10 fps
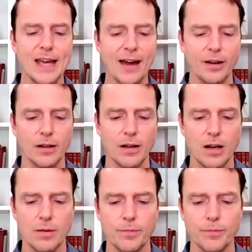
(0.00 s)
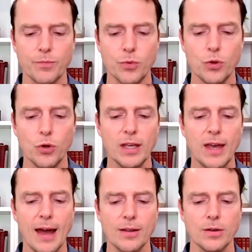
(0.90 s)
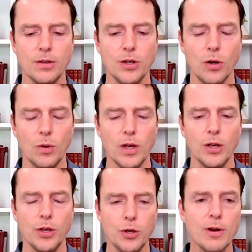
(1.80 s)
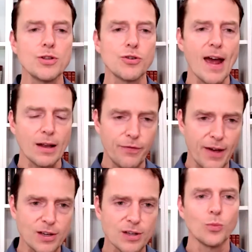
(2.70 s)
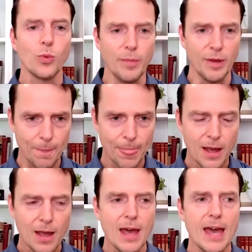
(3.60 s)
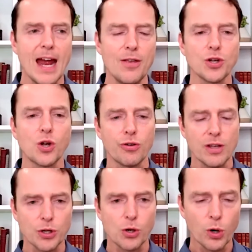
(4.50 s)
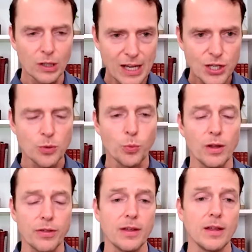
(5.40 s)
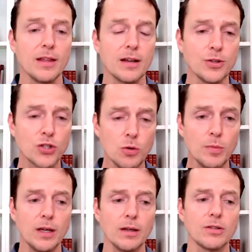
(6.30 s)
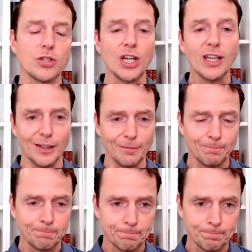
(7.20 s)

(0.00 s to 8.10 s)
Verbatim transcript: data um, looking at you know urinary tract infections in women, and there's a, there's a correlation with consuming chicken